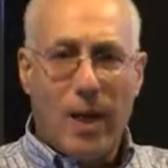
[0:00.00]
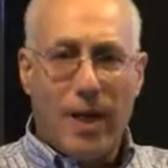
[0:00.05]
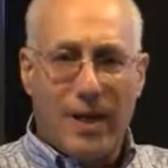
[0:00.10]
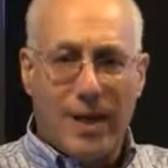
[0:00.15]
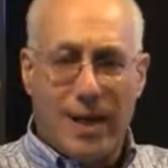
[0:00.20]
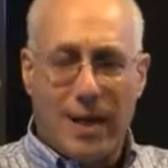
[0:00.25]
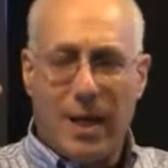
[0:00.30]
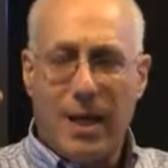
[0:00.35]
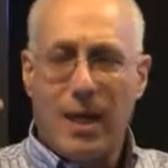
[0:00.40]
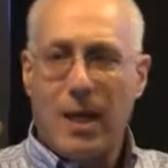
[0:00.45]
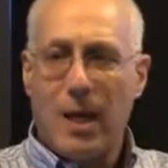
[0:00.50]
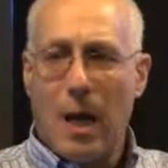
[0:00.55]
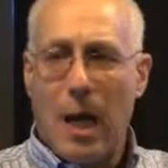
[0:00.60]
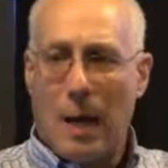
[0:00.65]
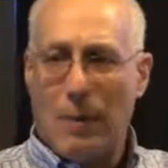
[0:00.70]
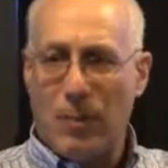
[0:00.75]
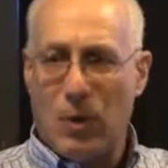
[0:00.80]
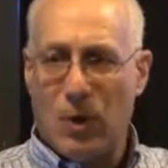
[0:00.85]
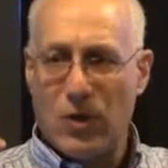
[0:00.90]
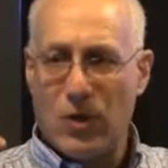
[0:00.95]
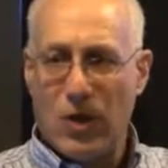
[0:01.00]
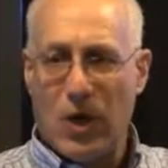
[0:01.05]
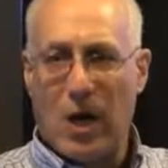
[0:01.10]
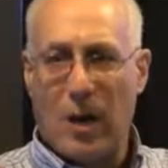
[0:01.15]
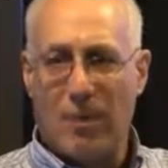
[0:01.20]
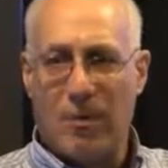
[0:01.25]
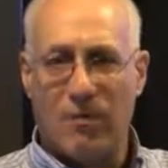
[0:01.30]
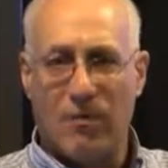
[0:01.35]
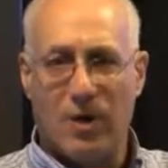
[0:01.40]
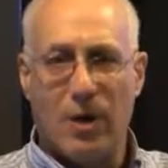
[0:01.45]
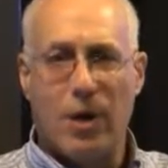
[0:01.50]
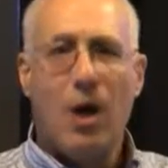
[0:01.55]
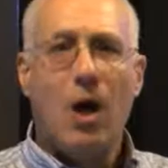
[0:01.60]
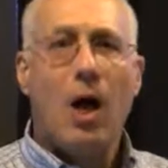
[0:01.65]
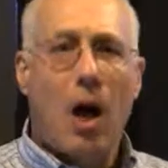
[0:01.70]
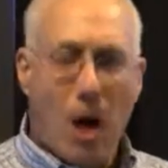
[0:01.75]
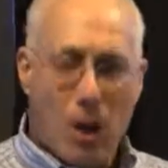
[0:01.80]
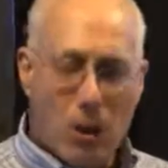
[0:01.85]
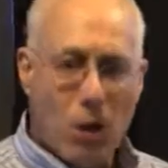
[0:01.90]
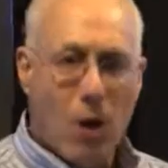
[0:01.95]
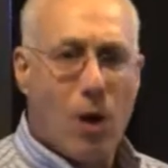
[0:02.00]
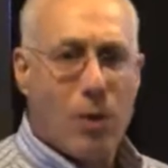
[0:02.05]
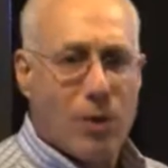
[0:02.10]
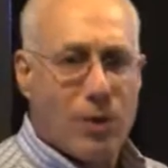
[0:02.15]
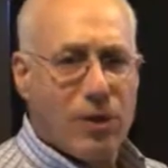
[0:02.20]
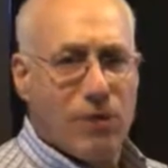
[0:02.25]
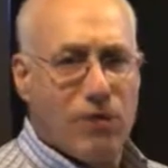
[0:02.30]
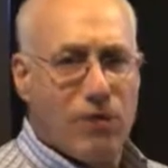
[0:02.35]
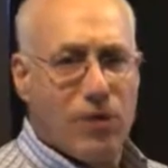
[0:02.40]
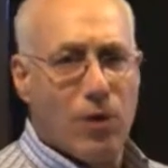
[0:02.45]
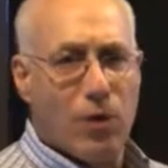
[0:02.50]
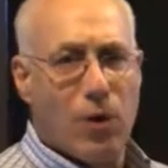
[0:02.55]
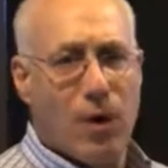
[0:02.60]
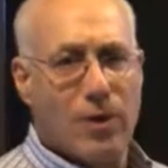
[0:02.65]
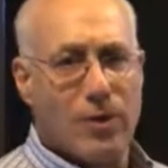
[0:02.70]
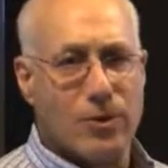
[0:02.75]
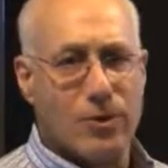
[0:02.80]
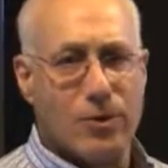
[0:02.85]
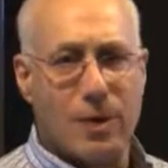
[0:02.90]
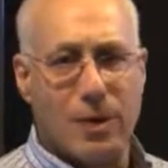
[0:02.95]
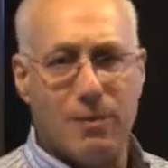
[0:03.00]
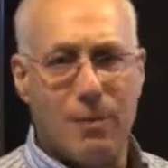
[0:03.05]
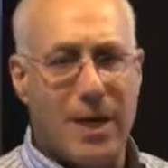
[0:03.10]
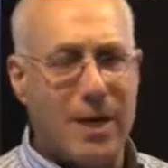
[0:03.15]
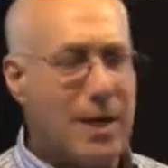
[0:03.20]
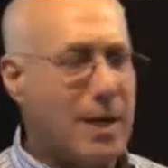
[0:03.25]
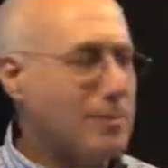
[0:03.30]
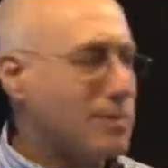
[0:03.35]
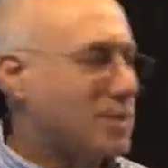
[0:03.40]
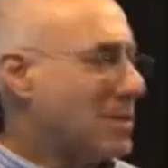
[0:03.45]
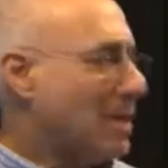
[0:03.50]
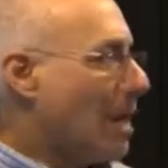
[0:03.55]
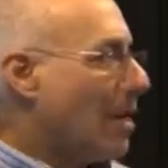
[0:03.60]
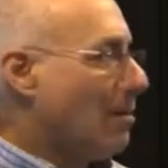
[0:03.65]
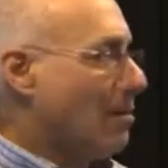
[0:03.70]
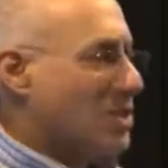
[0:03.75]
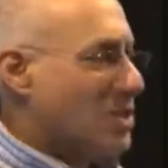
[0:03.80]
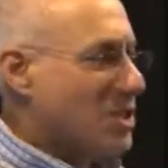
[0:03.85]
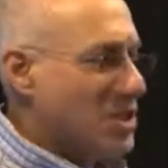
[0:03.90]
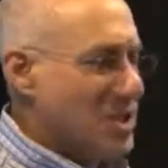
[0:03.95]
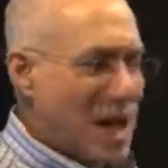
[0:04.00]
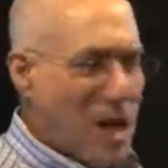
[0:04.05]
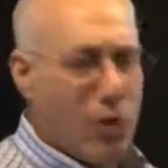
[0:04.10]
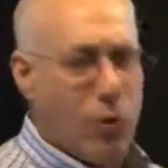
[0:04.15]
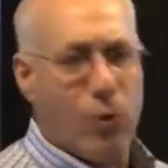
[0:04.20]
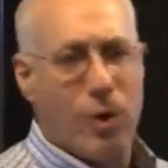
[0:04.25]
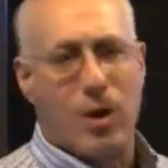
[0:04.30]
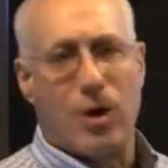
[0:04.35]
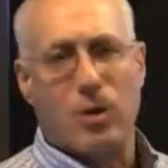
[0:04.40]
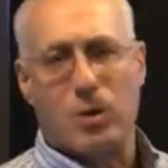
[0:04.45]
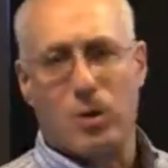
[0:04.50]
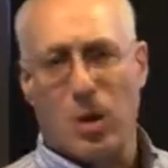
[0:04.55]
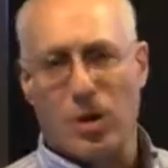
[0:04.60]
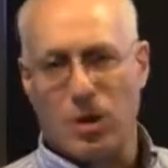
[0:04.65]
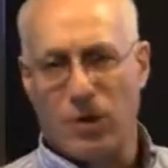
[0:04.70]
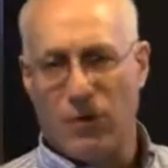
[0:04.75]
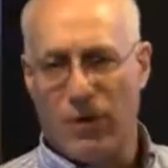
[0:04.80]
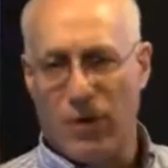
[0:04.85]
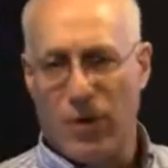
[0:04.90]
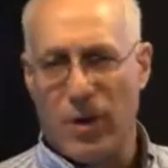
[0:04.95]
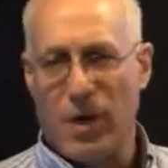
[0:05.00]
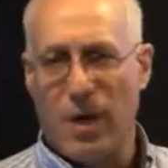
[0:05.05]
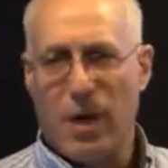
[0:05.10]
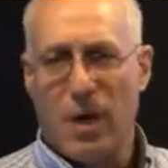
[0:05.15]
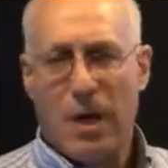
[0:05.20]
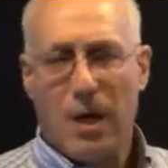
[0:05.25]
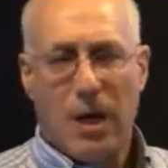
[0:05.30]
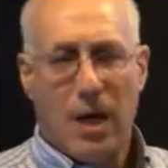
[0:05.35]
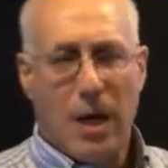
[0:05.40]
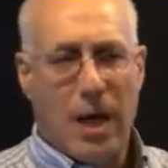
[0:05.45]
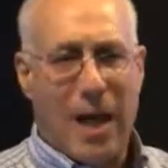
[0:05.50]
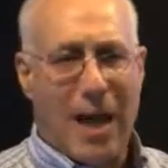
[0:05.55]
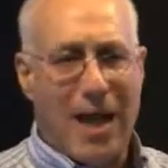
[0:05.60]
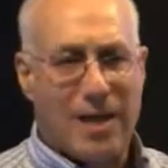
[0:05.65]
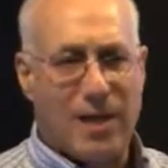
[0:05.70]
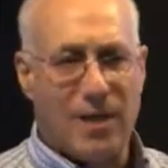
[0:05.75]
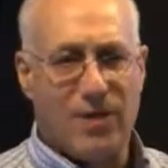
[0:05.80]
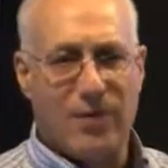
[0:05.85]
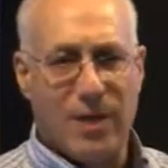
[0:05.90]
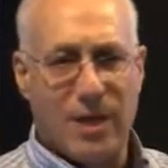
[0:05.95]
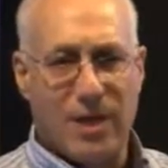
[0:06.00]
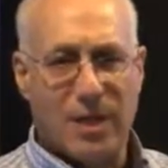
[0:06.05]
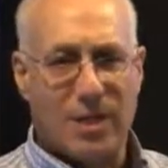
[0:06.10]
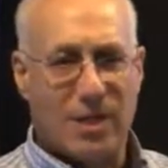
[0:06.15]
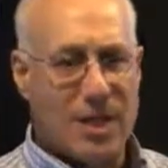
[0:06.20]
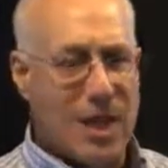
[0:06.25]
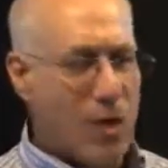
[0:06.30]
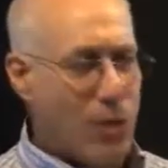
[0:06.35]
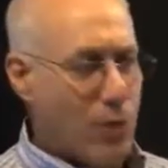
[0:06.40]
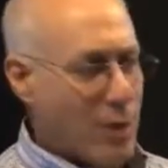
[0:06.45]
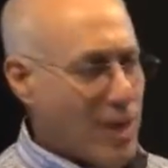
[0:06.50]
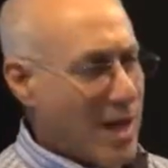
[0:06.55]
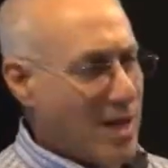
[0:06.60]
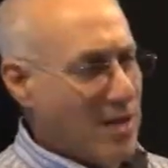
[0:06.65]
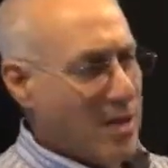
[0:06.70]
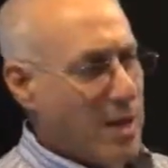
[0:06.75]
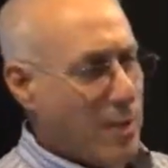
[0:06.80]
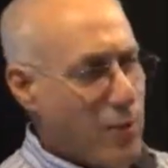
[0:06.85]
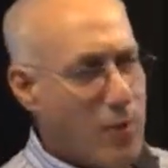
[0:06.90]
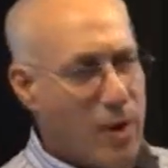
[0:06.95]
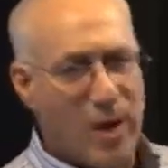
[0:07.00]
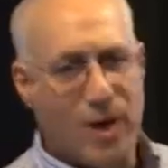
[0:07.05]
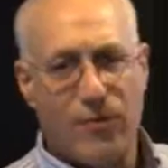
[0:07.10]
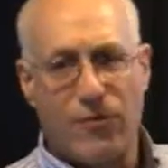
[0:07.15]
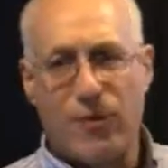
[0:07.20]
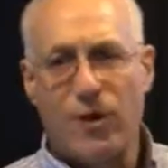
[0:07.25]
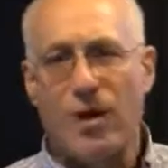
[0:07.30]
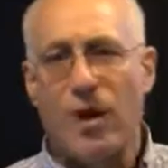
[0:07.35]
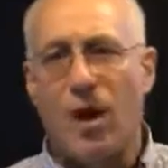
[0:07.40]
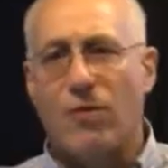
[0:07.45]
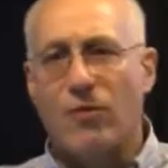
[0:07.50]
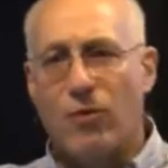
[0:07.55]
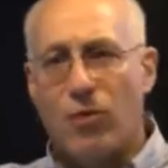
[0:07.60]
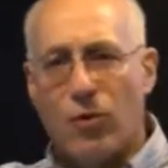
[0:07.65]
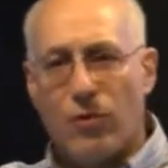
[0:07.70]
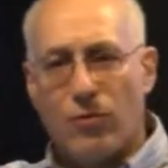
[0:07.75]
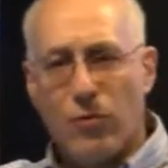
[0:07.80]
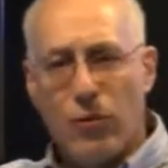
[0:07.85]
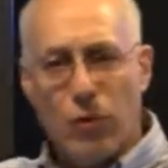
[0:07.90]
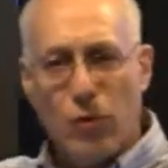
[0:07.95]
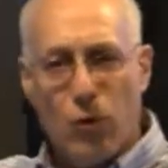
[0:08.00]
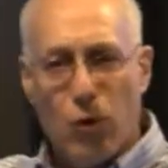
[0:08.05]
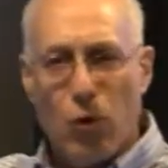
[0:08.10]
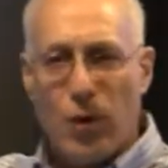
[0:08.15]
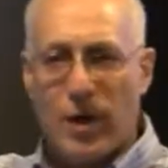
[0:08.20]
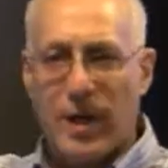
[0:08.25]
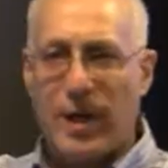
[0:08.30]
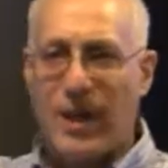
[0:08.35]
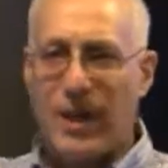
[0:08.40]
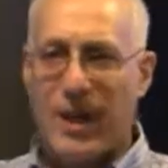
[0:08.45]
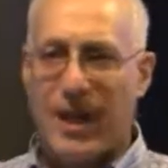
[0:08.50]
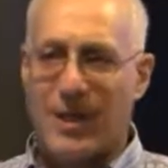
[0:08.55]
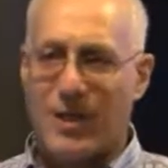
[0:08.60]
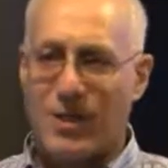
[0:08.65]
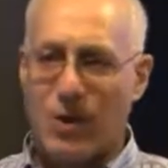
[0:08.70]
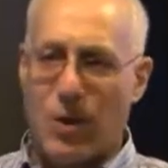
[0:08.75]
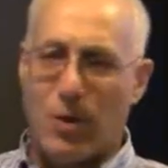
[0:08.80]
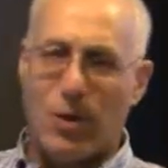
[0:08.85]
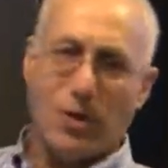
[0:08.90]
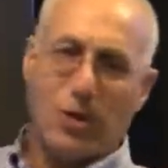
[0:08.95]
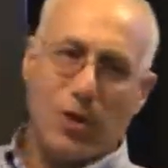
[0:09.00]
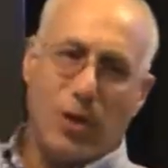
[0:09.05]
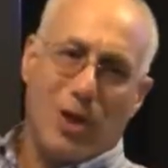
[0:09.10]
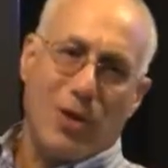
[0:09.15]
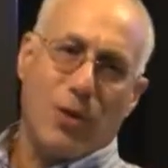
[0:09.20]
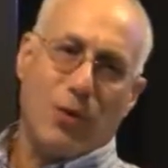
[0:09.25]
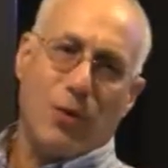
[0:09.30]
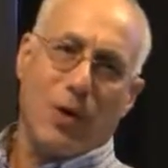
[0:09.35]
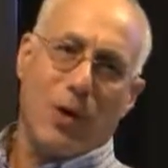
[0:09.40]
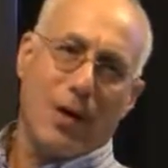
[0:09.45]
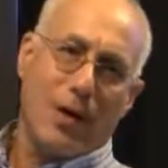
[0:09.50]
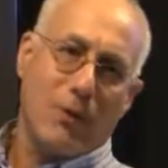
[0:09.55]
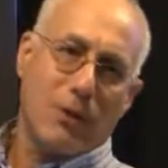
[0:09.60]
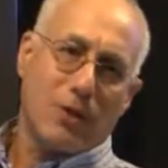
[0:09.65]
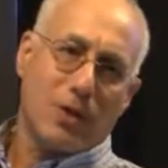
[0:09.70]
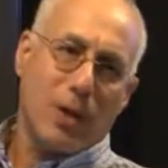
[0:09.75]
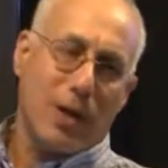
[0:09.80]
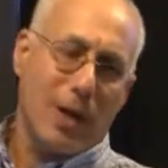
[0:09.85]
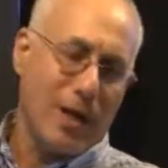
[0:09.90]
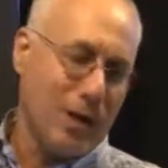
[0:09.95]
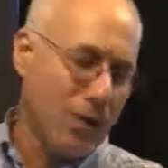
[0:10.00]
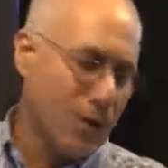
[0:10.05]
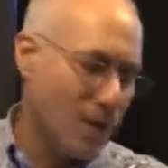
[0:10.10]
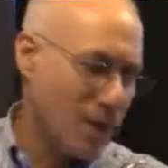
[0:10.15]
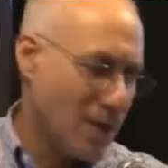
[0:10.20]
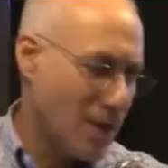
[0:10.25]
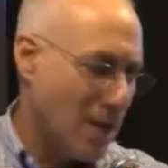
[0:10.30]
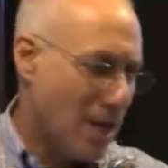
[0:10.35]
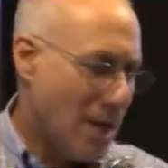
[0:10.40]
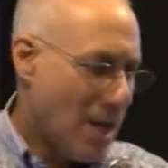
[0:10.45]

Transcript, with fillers: did he hop on top of it along with a few others. A man named Solomon Southwick was also very active in it. Southwick ended up running for governor of New York. He had his own agenda where he was heading with it.